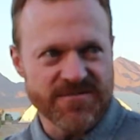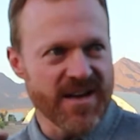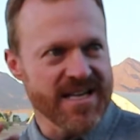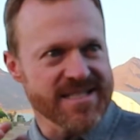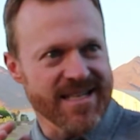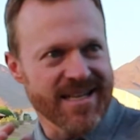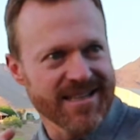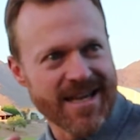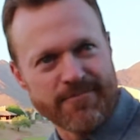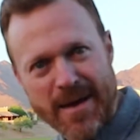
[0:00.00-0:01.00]
face, and I
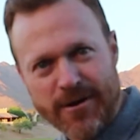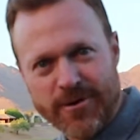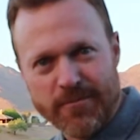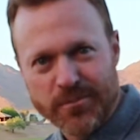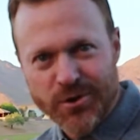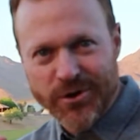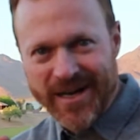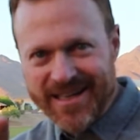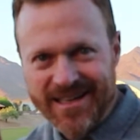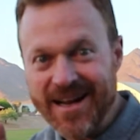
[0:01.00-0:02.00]
get that background blurry.
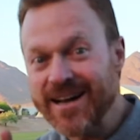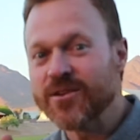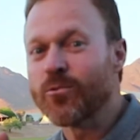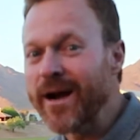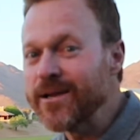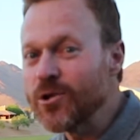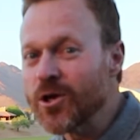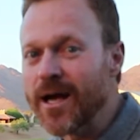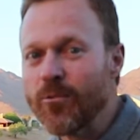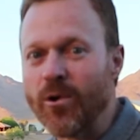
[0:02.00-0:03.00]
I get kind of the right
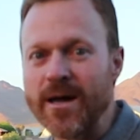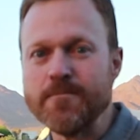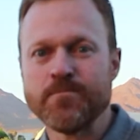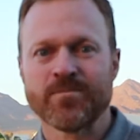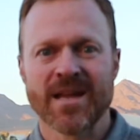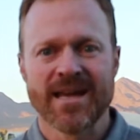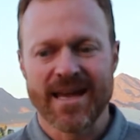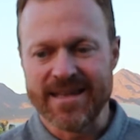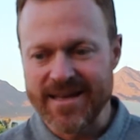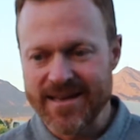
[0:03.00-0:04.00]
look I want.
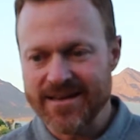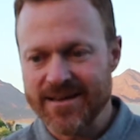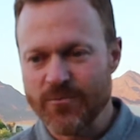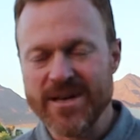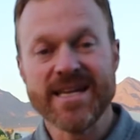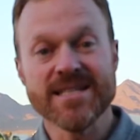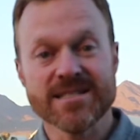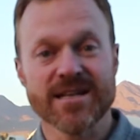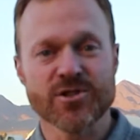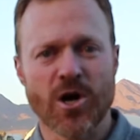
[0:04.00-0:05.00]
And then when he's
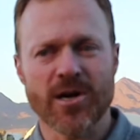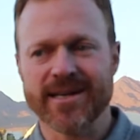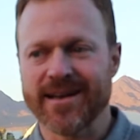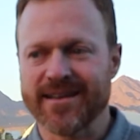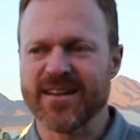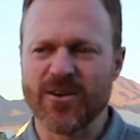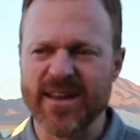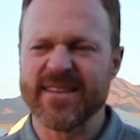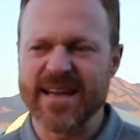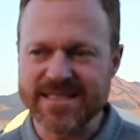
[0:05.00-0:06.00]
done talking, I think,
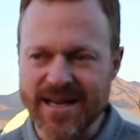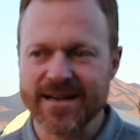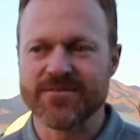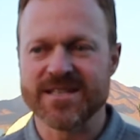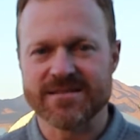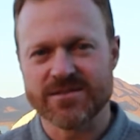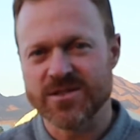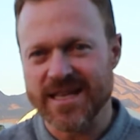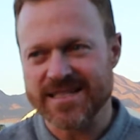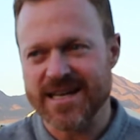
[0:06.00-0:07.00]
okay, that's kind of
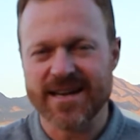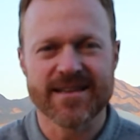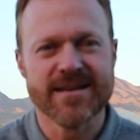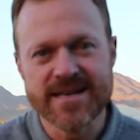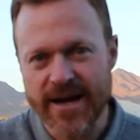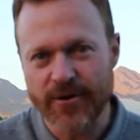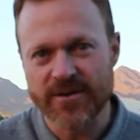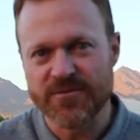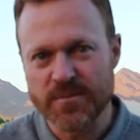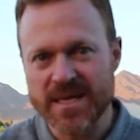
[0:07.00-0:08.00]
the
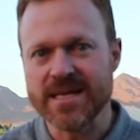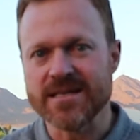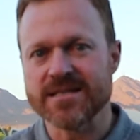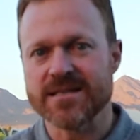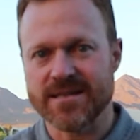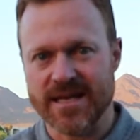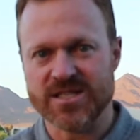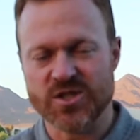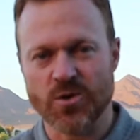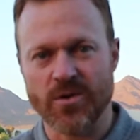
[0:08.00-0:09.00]
narrative piece to that
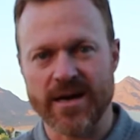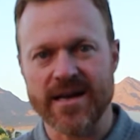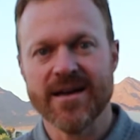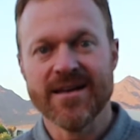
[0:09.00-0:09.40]
story.